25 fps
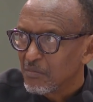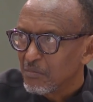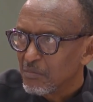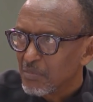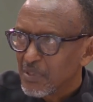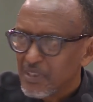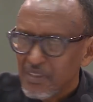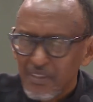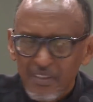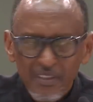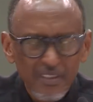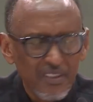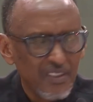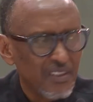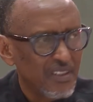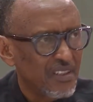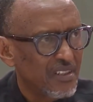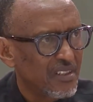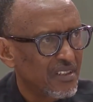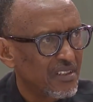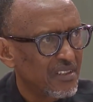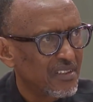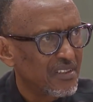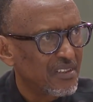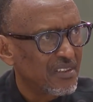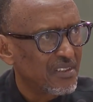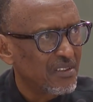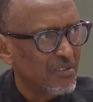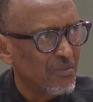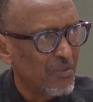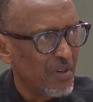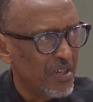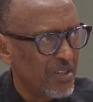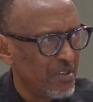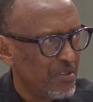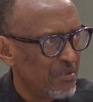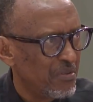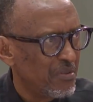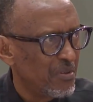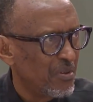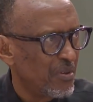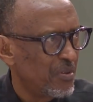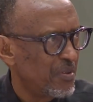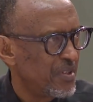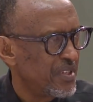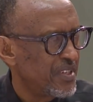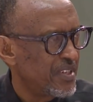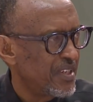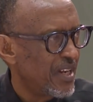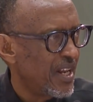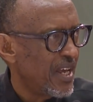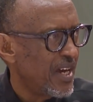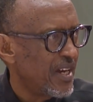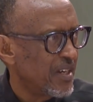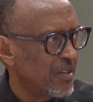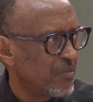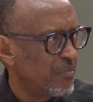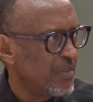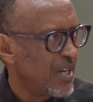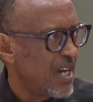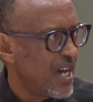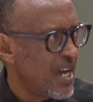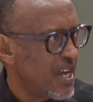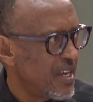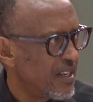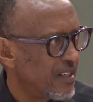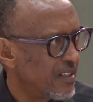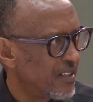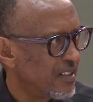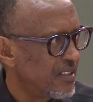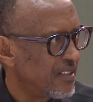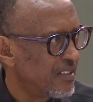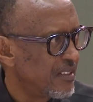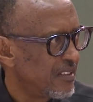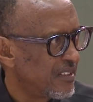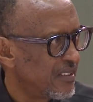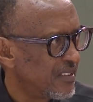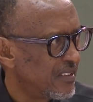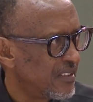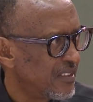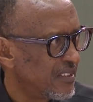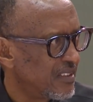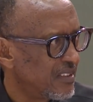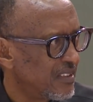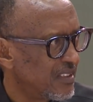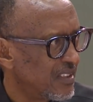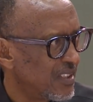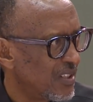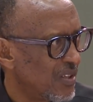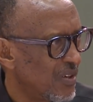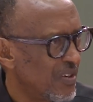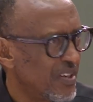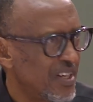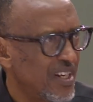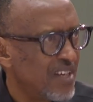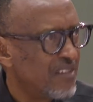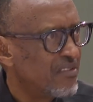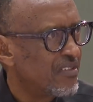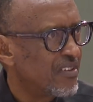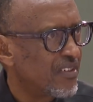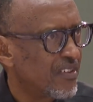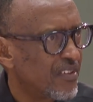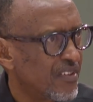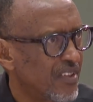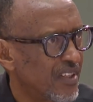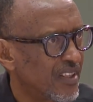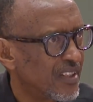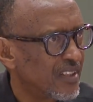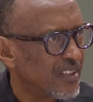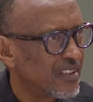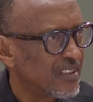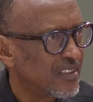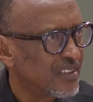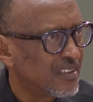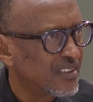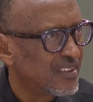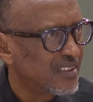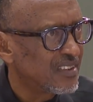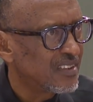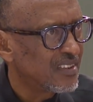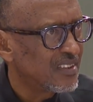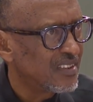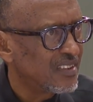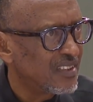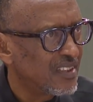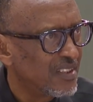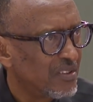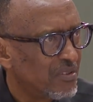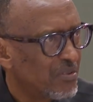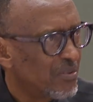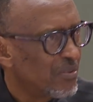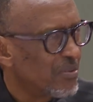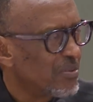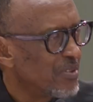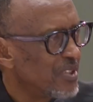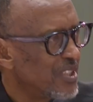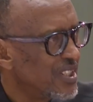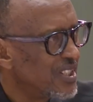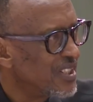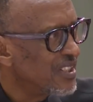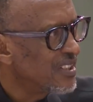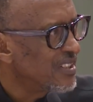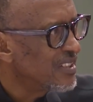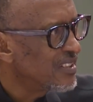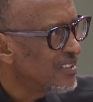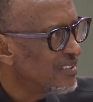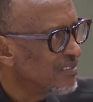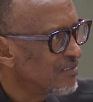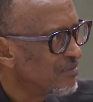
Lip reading: But why do we always lag behind on everything, including